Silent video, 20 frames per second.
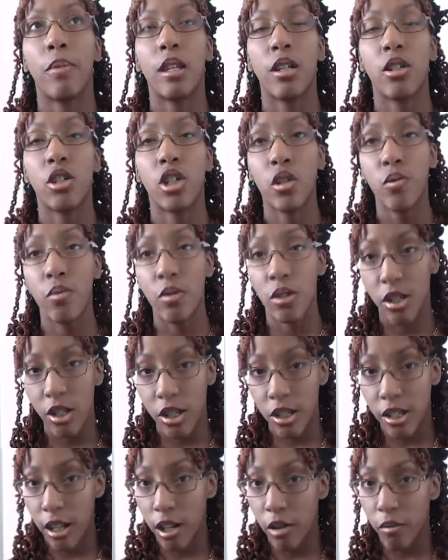She was
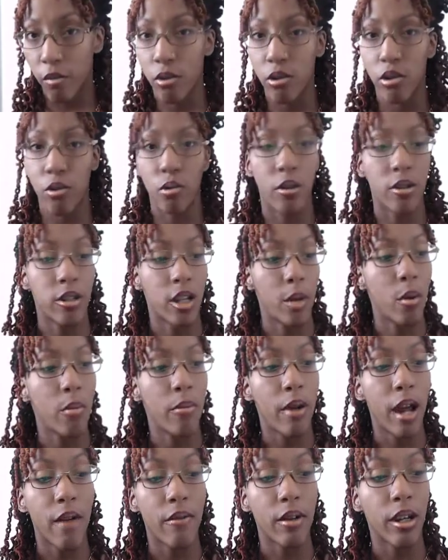just selling rose quartz, and I
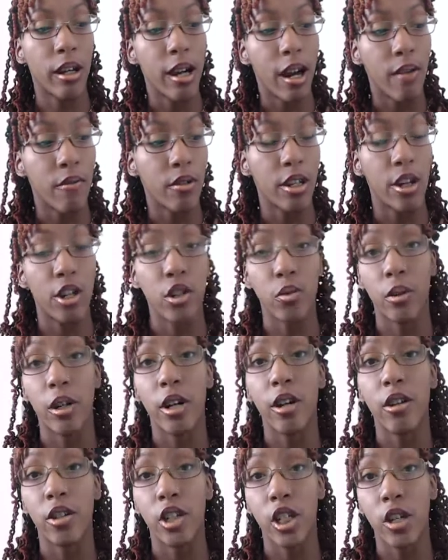remember having a conversation with
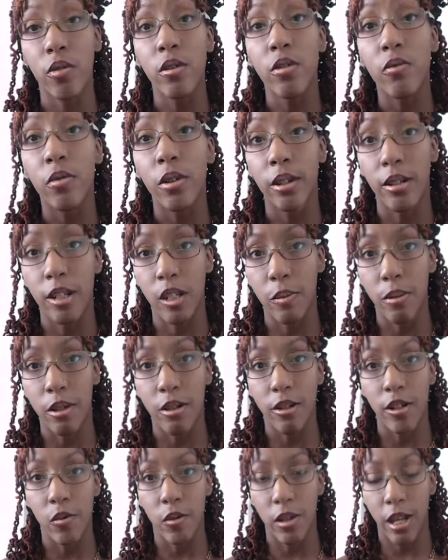her. She was very
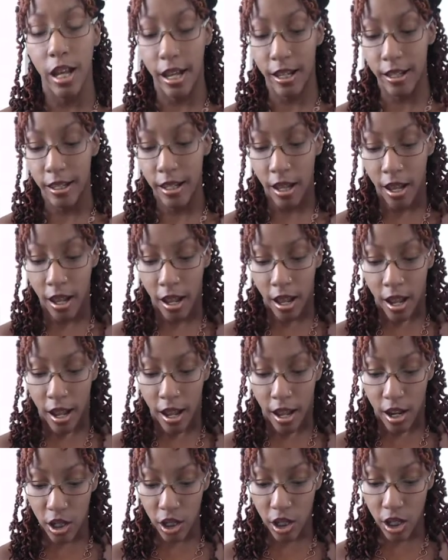experienced with eggs,
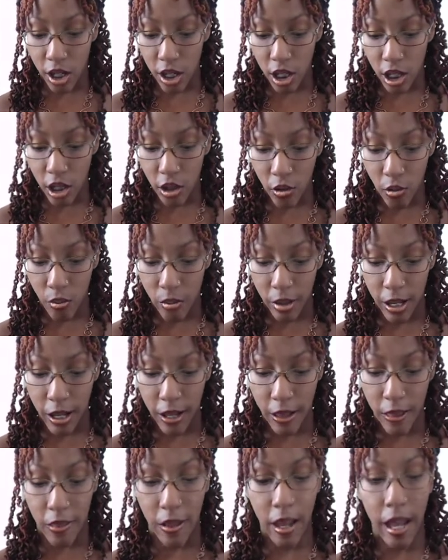and she had told
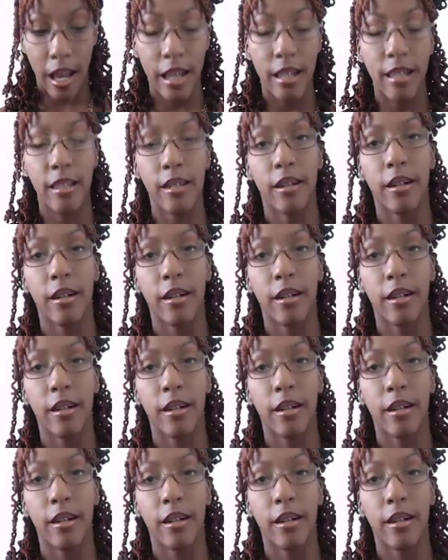me that